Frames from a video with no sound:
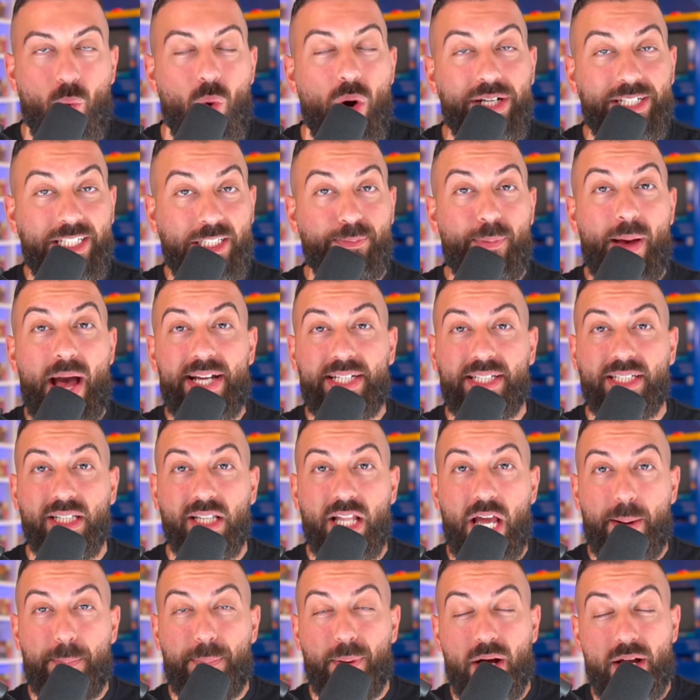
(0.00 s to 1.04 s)
one, smashing the
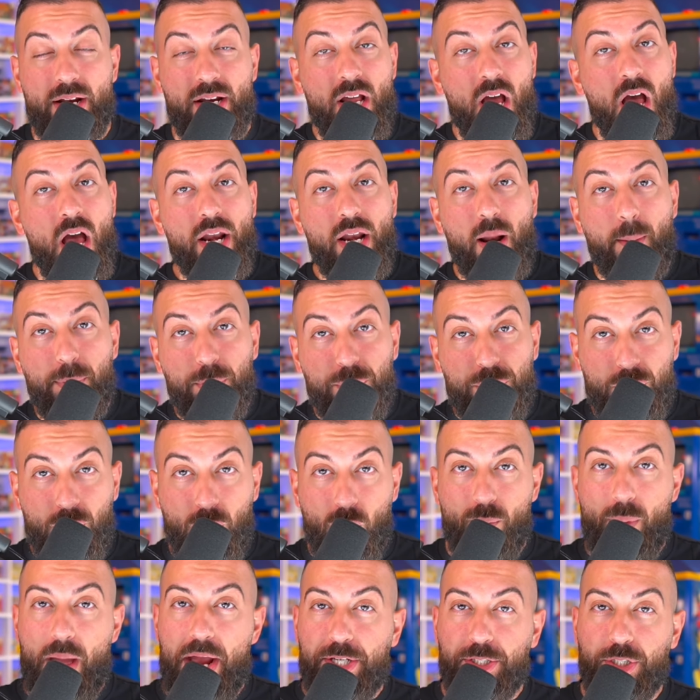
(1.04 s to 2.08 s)
like button. Number
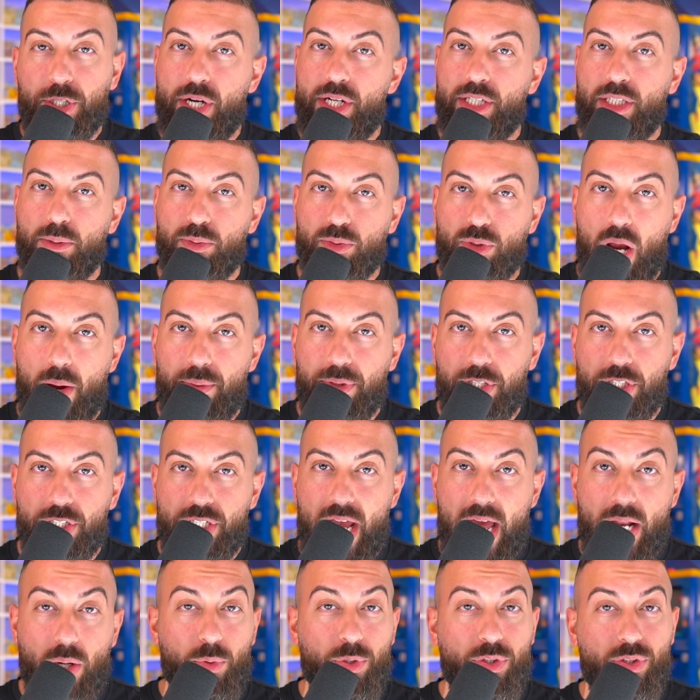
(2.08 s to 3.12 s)
two, make sure you subscribe to the
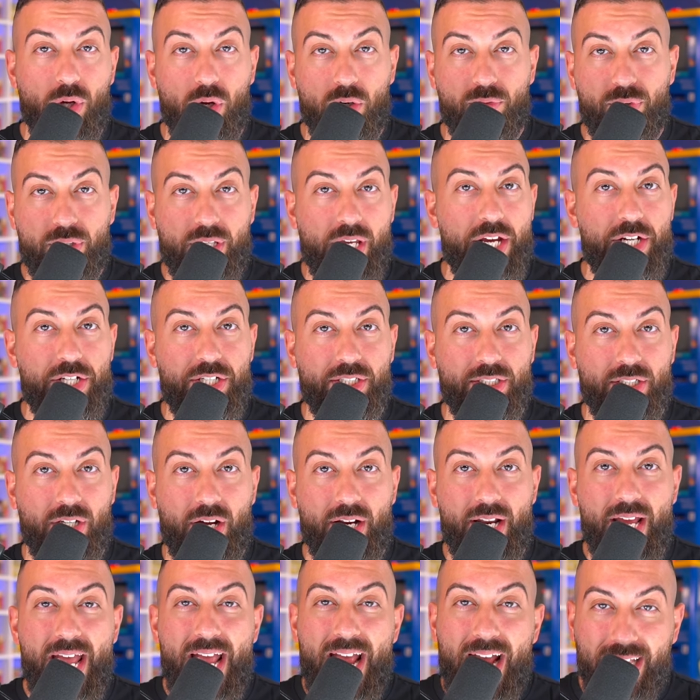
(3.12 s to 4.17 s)
channel with notifications
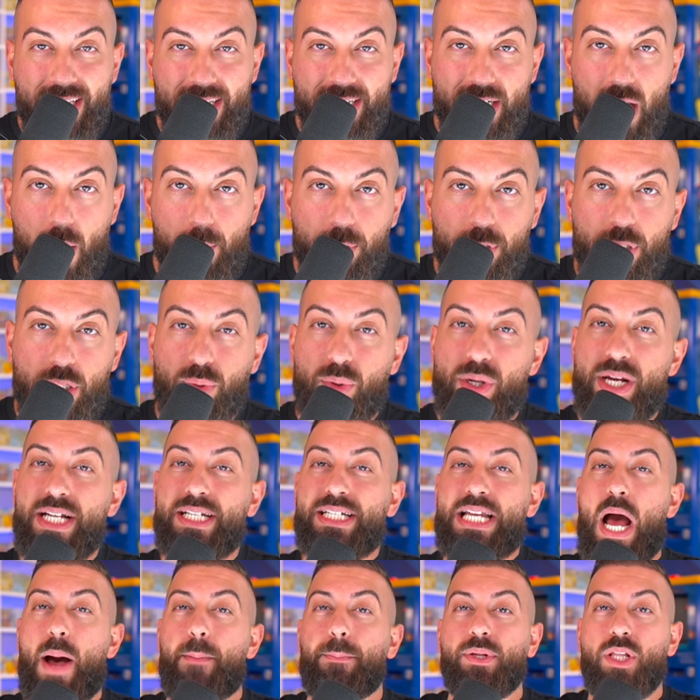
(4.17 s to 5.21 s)
on. And then number three,
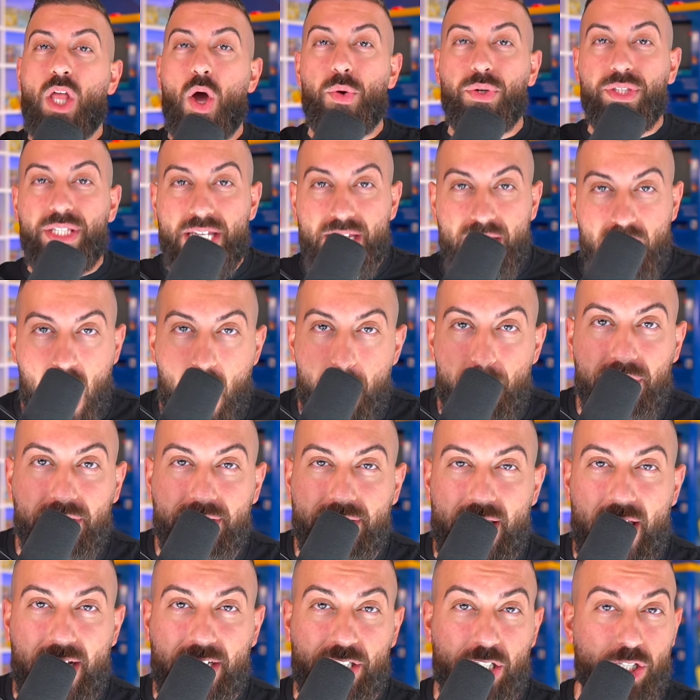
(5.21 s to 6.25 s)
down below in the comment
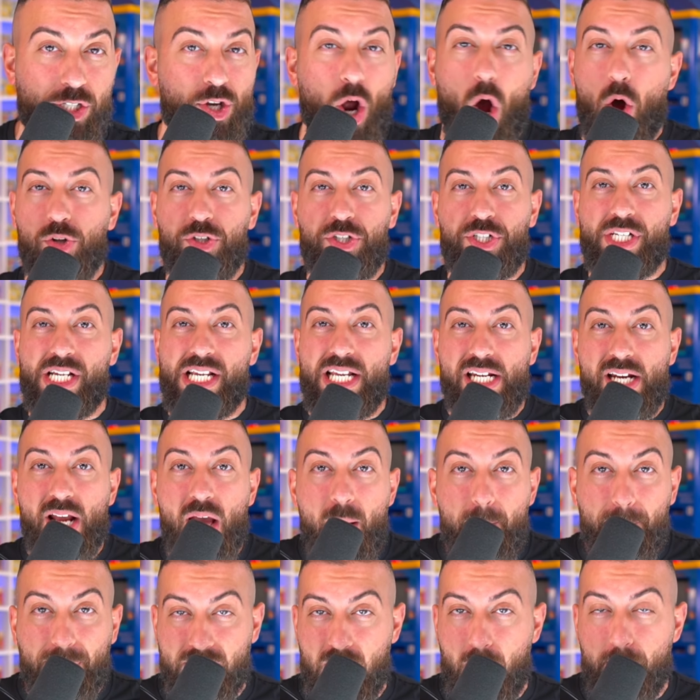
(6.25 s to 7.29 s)
section, don't cheat,
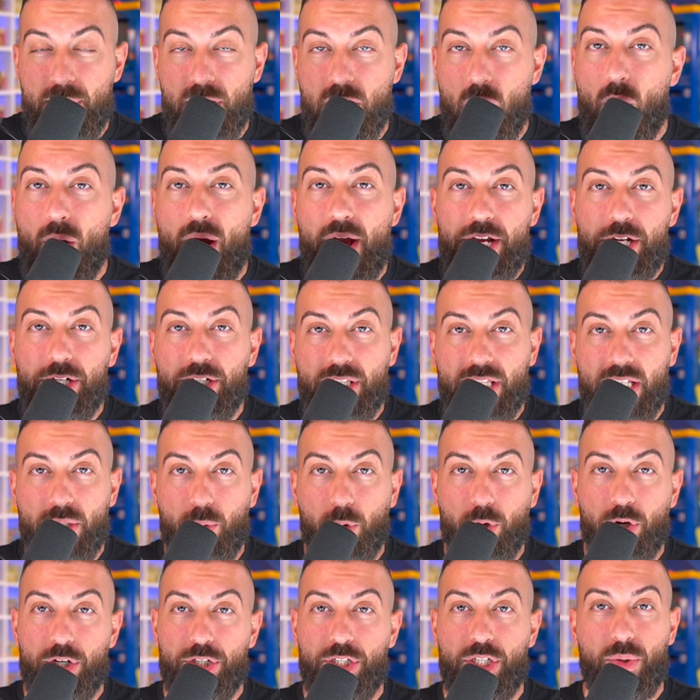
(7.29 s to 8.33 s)
but let me know how you think
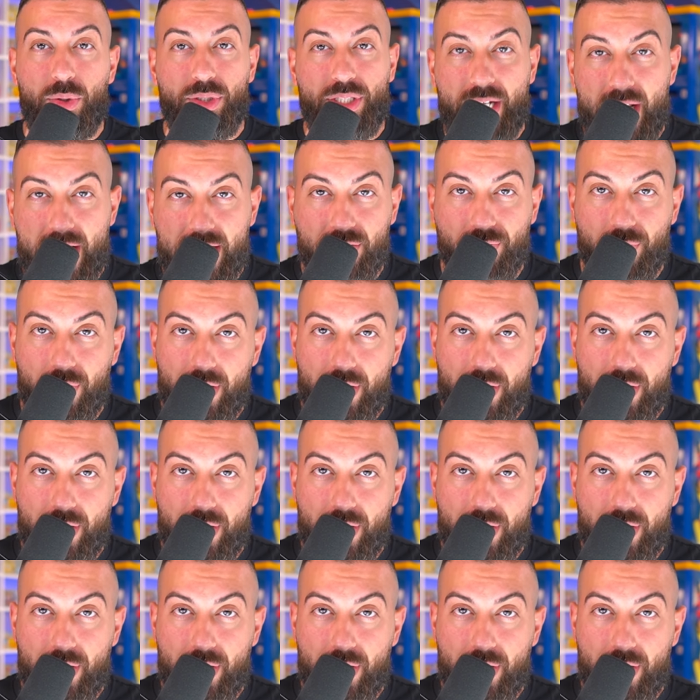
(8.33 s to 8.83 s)
we're going to do in today's